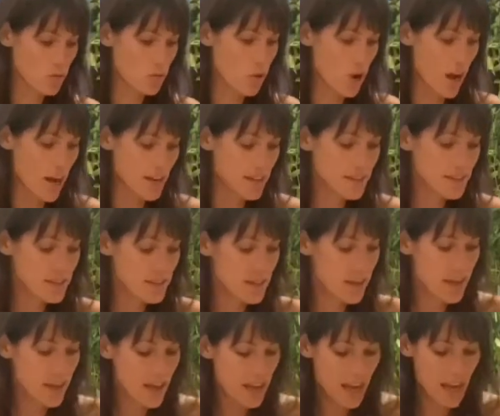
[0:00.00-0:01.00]
rice,
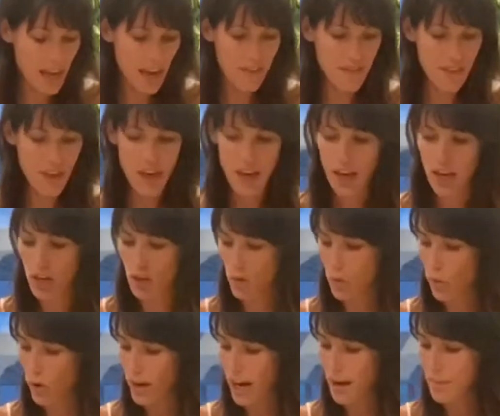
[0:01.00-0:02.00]
and then
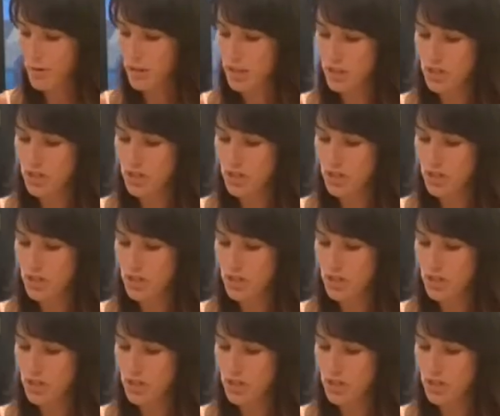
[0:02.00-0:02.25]
what I'm gonna